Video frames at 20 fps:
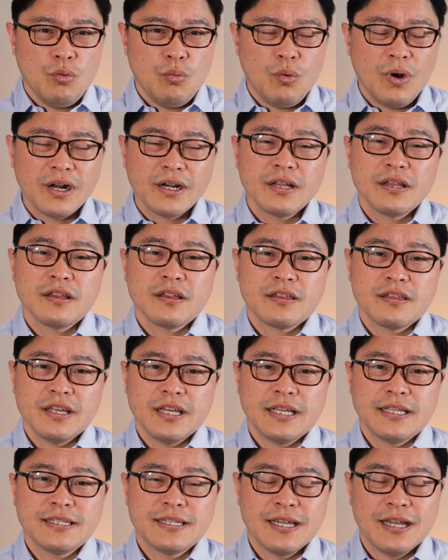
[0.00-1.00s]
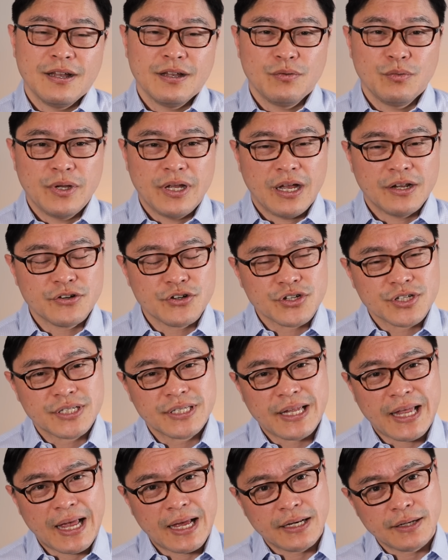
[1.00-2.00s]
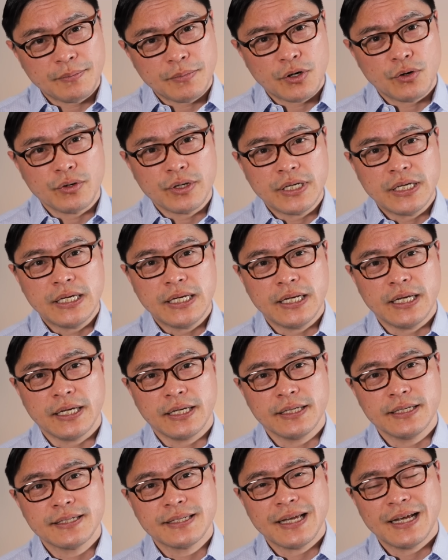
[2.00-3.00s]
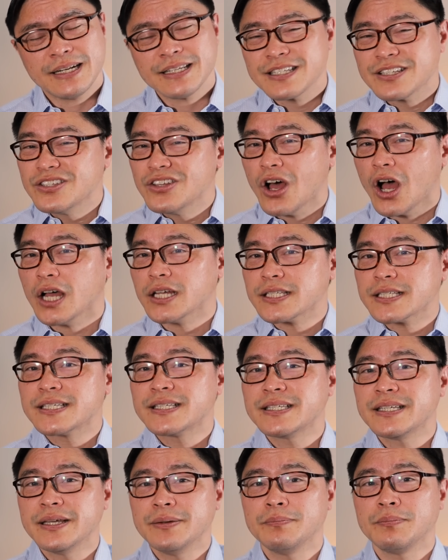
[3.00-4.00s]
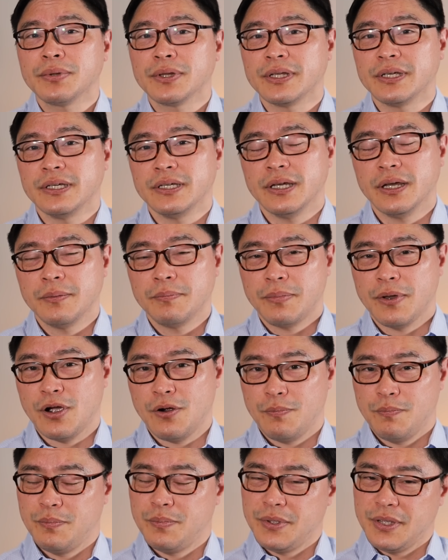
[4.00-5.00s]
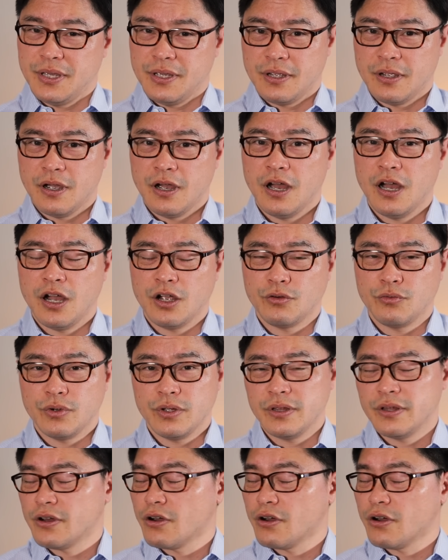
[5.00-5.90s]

One of the things we understand about eating is that it's not simply about being hungry.